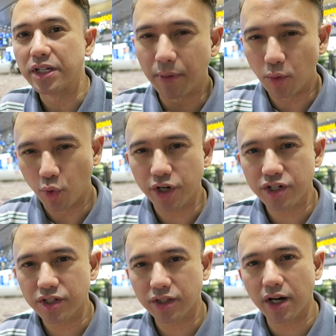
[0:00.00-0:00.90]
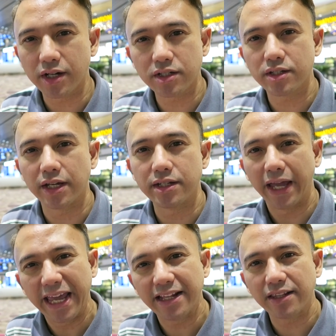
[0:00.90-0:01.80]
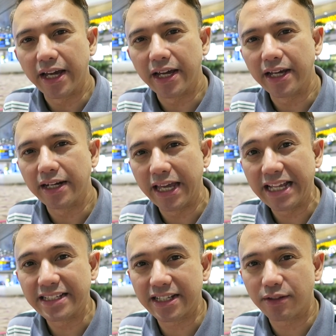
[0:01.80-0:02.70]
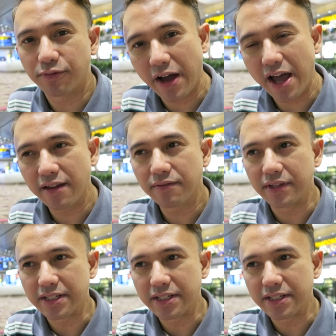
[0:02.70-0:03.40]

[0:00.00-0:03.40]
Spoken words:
My work starts at 8 and ends at 5,